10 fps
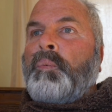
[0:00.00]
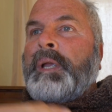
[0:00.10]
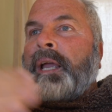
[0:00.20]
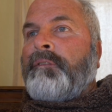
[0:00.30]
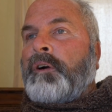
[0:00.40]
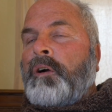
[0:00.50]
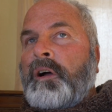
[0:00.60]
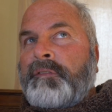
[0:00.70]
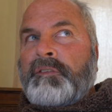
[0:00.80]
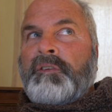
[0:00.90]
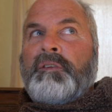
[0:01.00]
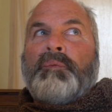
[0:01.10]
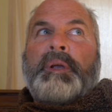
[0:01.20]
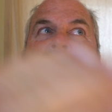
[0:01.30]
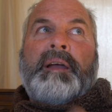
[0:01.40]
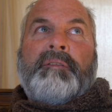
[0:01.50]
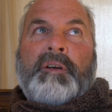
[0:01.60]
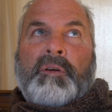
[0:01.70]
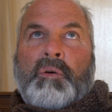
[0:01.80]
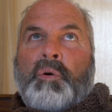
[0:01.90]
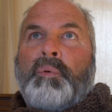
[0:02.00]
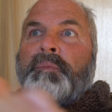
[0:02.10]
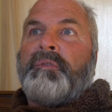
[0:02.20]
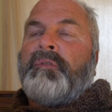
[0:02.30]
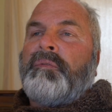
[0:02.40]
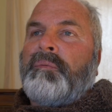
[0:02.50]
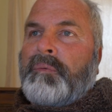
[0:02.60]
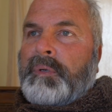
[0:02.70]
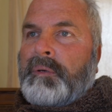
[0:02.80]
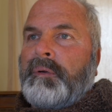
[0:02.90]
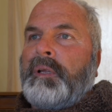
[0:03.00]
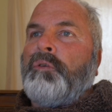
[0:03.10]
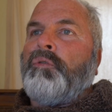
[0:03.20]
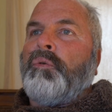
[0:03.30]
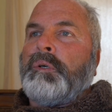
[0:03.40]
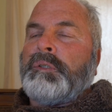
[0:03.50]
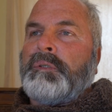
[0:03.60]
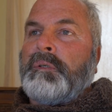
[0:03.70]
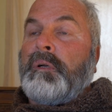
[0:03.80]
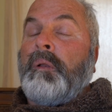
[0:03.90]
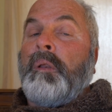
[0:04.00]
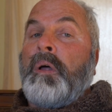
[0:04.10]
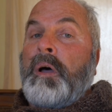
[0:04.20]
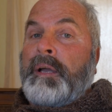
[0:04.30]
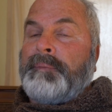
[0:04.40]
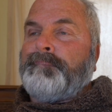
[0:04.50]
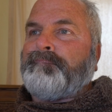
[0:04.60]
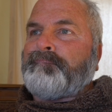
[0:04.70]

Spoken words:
we have our offices, we have our homes, we're indoors a lot.